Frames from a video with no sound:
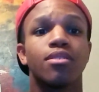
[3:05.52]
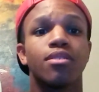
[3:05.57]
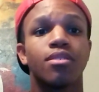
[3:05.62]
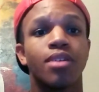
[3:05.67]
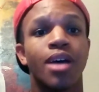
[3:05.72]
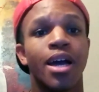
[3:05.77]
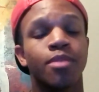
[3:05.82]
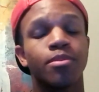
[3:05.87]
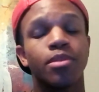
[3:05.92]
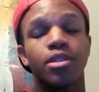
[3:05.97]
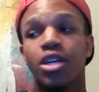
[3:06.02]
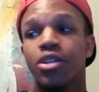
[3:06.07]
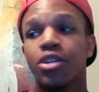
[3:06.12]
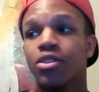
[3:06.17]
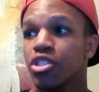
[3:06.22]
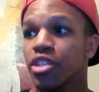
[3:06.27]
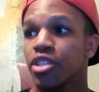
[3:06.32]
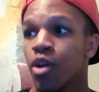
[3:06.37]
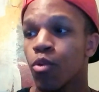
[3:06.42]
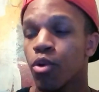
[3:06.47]
I completely
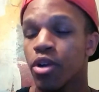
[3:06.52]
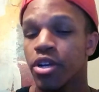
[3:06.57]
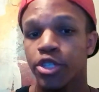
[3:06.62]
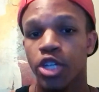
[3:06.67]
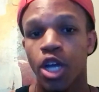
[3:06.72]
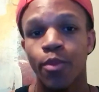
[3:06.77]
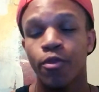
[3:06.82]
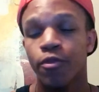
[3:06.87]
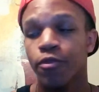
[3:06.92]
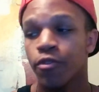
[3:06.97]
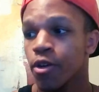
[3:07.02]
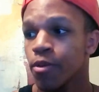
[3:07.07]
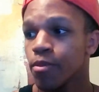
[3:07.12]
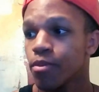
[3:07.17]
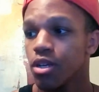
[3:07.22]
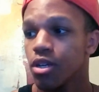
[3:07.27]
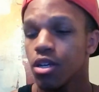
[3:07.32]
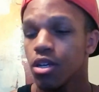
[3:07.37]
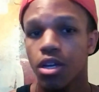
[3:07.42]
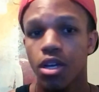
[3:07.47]
understand where he's coming from.
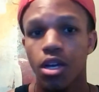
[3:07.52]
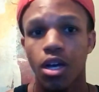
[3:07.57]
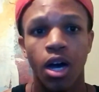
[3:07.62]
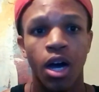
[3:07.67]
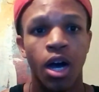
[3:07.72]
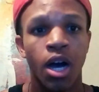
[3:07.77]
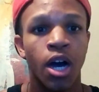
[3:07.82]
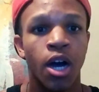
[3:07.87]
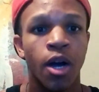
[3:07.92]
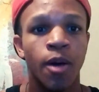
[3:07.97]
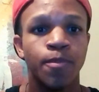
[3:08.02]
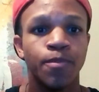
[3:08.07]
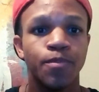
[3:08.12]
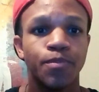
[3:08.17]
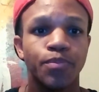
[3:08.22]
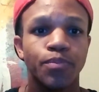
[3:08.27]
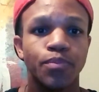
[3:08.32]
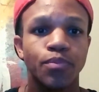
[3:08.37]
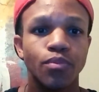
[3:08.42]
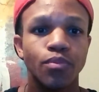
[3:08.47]
And
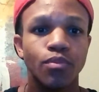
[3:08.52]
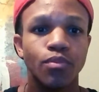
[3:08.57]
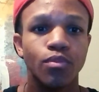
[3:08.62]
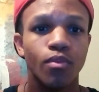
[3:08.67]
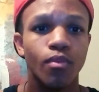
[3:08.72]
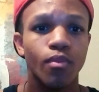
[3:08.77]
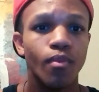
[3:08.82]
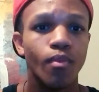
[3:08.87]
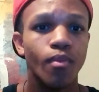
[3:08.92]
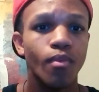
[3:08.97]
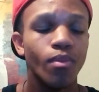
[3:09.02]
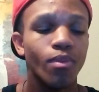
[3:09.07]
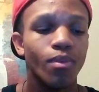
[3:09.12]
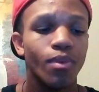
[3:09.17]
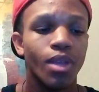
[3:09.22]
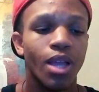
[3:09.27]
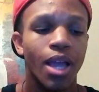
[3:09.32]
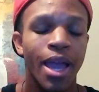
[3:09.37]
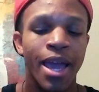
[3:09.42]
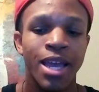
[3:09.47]

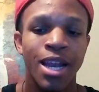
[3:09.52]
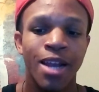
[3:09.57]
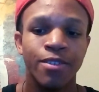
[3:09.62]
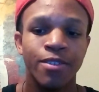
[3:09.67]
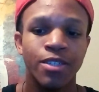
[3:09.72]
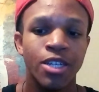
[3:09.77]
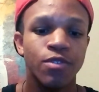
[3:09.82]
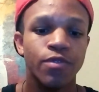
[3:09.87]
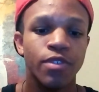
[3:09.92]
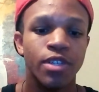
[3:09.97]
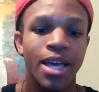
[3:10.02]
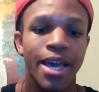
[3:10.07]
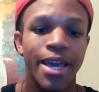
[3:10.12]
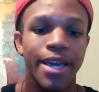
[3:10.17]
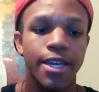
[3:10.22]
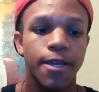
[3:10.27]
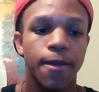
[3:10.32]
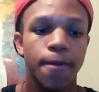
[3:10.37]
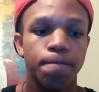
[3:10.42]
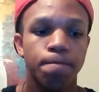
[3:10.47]
I just feel
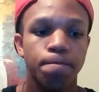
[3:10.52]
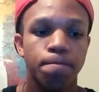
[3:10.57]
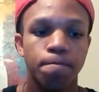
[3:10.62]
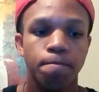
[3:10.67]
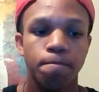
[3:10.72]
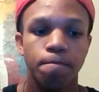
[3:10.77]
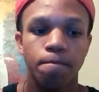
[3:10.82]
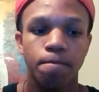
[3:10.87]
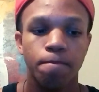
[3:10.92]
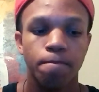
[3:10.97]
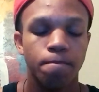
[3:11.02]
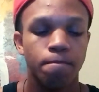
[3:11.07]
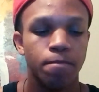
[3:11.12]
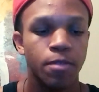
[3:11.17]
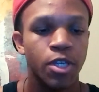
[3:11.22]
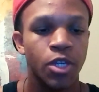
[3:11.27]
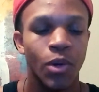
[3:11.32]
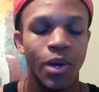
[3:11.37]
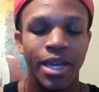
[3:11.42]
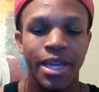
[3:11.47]
like, you
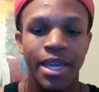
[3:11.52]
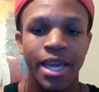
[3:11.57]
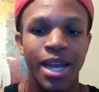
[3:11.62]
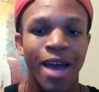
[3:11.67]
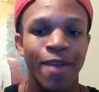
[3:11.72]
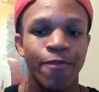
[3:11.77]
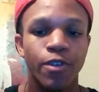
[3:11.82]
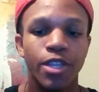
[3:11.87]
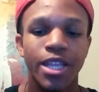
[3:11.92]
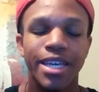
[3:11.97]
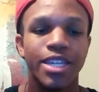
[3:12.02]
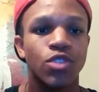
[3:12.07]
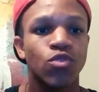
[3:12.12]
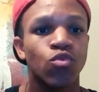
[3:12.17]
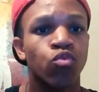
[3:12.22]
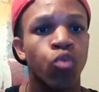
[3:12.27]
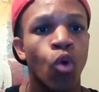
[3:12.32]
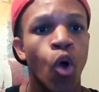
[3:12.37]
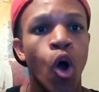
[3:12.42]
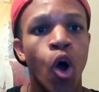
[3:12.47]
know, again, I feel like it's
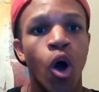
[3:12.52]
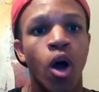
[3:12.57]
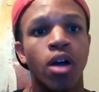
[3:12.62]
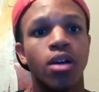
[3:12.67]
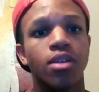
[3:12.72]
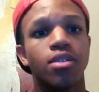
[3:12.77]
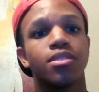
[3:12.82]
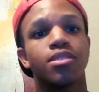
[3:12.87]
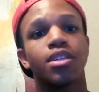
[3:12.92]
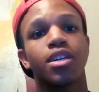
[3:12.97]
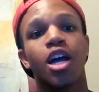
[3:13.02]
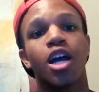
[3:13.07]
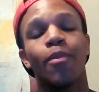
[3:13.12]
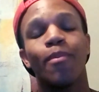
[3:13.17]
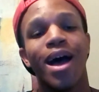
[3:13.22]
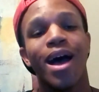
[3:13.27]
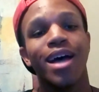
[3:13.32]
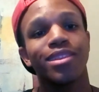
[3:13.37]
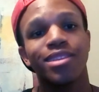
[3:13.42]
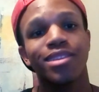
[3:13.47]
wrong to come
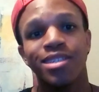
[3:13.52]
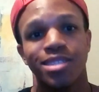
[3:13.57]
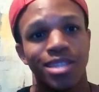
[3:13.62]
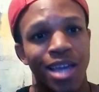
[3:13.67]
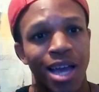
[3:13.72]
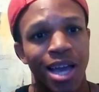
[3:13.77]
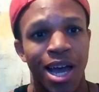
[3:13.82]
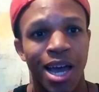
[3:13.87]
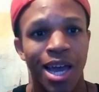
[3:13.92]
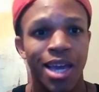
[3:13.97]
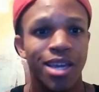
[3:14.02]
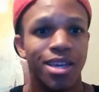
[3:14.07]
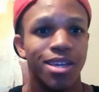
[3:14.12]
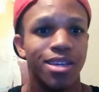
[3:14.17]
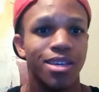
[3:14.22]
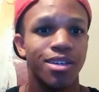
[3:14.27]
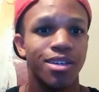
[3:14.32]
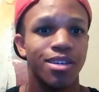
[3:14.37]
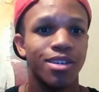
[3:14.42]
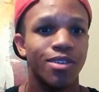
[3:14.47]
at this guy
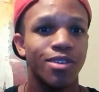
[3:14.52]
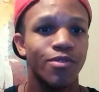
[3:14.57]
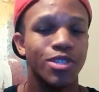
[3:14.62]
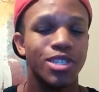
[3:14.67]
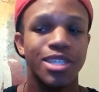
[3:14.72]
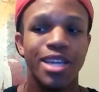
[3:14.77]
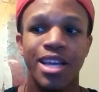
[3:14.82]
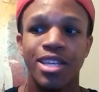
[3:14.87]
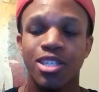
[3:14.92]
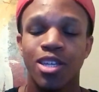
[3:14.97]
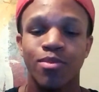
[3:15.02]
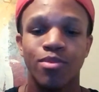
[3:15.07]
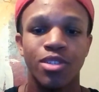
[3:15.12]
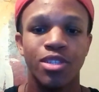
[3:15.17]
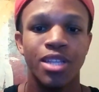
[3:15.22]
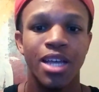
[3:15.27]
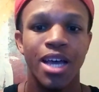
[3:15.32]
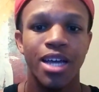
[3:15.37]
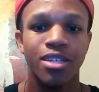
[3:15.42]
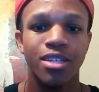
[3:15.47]
for saying something
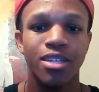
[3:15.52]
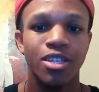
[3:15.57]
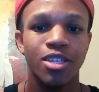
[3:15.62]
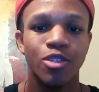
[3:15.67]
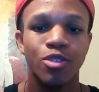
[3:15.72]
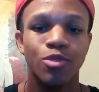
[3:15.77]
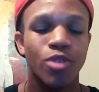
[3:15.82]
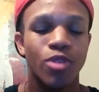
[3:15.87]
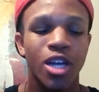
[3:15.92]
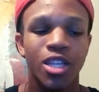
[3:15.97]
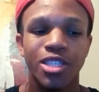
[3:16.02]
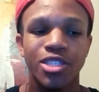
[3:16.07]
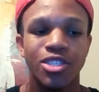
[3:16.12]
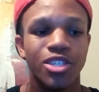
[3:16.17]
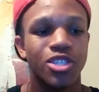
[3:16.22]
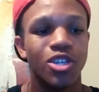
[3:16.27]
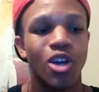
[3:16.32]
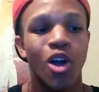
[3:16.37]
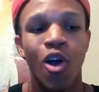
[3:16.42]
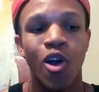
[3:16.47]
that he's probably
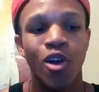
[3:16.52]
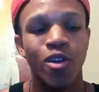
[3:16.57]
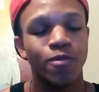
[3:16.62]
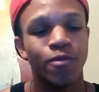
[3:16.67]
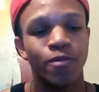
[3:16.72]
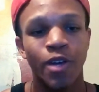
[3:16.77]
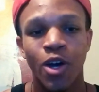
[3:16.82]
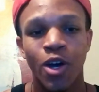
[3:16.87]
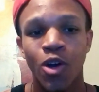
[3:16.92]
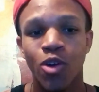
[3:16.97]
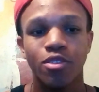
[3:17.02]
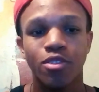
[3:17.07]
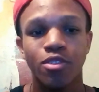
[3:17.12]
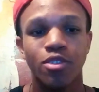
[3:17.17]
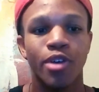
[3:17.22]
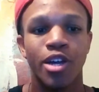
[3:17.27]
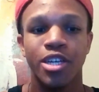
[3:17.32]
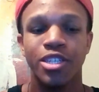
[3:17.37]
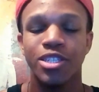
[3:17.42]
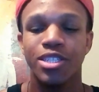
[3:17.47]
just heartfelt. It's
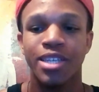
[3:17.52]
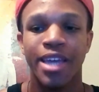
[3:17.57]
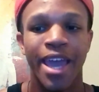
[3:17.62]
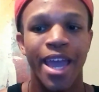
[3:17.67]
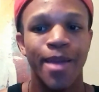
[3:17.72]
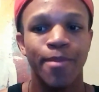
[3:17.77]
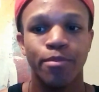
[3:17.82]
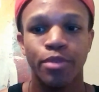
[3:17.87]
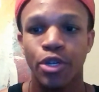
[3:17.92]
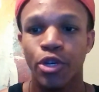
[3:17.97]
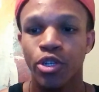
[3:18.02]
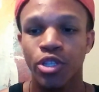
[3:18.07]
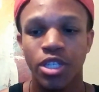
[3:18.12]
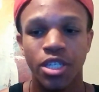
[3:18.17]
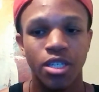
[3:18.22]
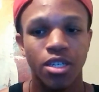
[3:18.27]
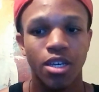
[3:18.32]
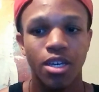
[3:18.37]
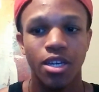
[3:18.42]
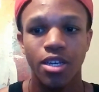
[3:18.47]
probably just came
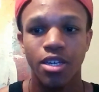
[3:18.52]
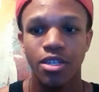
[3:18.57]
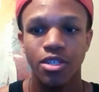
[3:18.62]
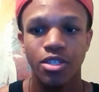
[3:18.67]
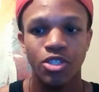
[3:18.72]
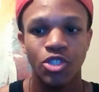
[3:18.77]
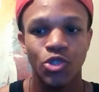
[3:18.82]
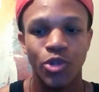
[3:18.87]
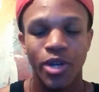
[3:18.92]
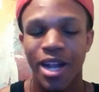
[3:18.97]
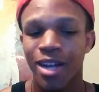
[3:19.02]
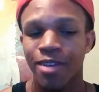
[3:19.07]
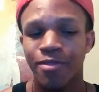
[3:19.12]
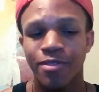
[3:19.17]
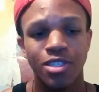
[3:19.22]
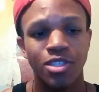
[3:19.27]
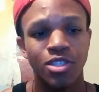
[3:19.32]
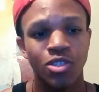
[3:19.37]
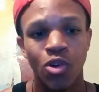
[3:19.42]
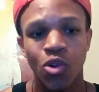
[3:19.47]
purely straight out of his
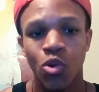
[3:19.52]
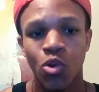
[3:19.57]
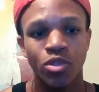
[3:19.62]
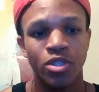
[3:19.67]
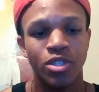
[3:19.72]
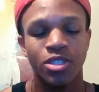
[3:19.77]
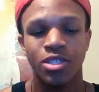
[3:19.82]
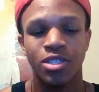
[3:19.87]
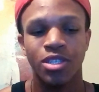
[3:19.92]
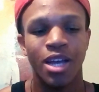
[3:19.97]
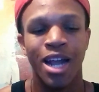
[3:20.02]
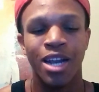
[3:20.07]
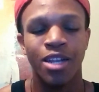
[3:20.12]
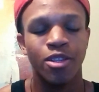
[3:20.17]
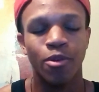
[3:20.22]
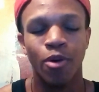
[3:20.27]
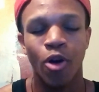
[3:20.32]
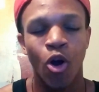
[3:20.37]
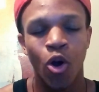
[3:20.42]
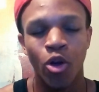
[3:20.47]
soul, just out of
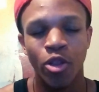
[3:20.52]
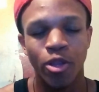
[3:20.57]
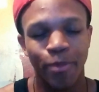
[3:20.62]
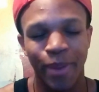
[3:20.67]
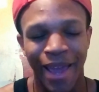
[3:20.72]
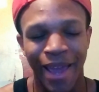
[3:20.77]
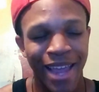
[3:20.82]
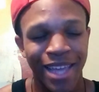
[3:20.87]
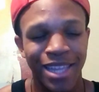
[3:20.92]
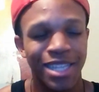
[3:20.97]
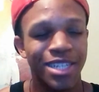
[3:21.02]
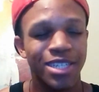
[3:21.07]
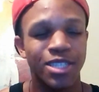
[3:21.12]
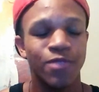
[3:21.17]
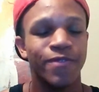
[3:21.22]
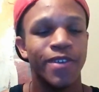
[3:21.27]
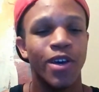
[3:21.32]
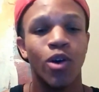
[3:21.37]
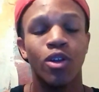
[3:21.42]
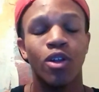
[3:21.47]
all the pain that he's
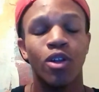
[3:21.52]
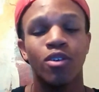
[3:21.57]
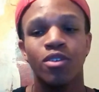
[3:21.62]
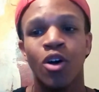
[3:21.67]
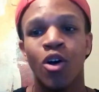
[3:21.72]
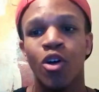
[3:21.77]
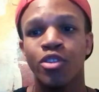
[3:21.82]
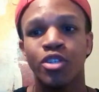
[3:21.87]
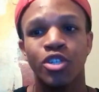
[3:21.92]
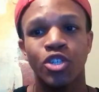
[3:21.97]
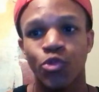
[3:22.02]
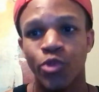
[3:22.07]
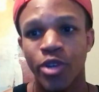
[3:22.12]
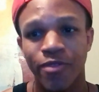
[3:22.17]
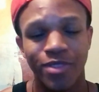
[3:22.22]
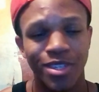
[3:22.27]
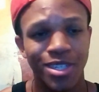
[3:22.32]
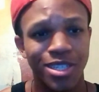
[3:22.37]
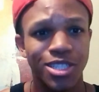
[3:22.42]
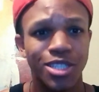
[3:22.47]
felt, all the grief
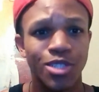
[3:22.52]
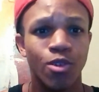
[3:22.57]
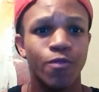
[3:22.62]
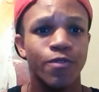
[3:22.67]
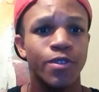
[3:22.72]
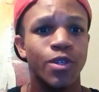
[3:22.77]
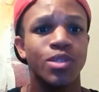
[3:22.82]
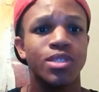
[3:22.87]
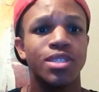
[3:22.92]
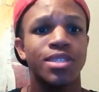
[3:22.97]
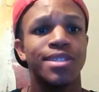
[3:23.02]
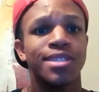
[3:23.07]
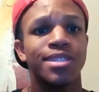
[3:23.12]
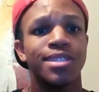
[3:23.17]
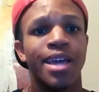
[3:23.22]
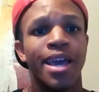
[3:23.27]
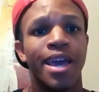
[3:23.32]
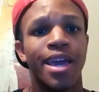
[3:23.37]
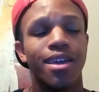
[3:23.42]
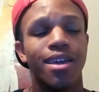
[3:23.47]
that he still feels to this
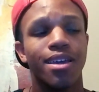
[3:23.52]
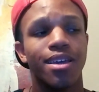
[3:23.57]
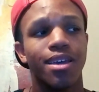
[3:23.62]
day.